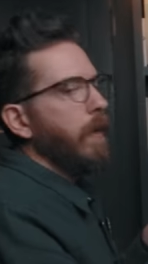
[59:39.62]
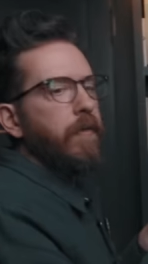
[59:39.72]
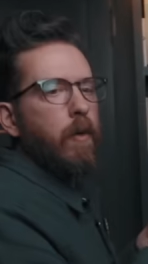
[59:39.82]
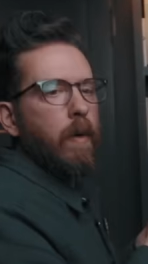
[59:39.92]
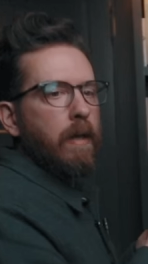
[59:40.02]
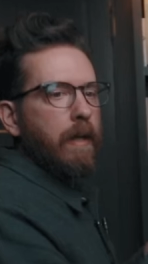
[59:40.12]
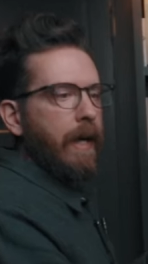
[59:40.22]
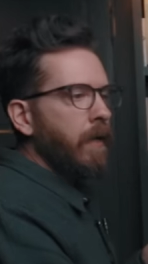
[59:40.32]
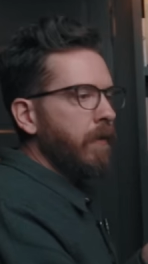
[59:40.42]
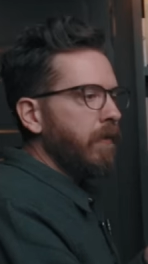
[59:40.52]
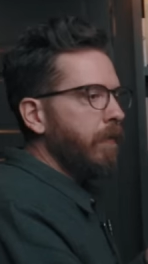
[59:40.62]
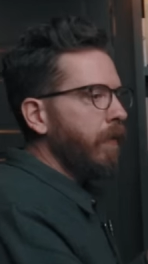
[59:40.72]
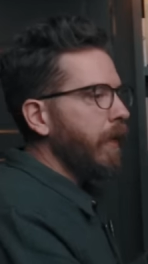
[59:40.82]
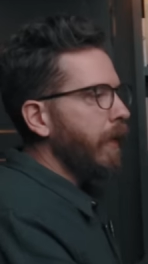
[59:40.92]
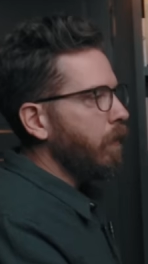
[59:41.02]
if you are late on
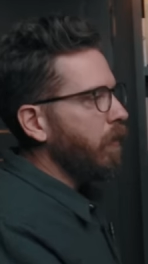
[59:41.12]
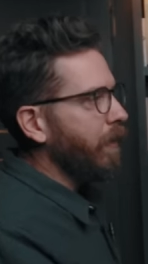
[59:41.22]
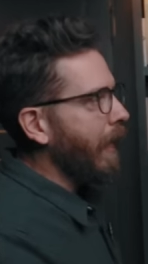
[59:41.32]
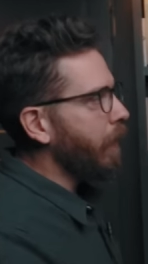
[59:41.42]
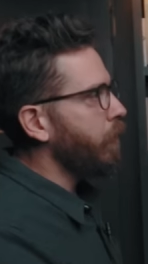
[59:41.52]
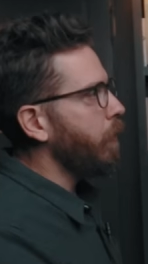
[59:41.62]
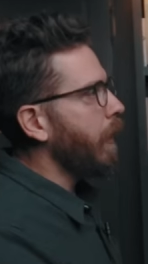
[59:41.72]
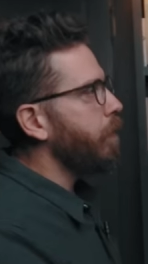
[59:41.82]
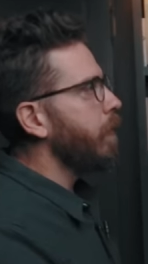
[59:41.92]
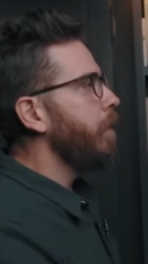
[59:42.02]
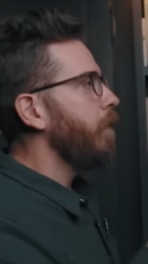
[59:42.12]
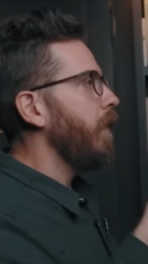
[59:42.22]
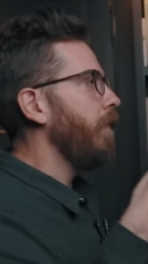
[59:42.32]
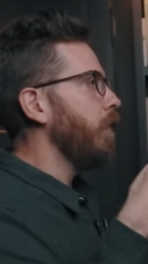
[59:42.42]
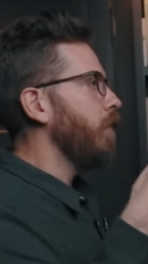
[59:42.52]
something, it will catch you up.
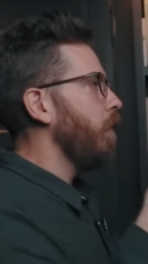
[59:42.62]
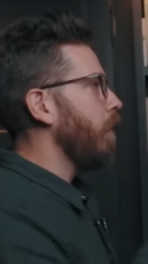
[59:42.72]
If you're too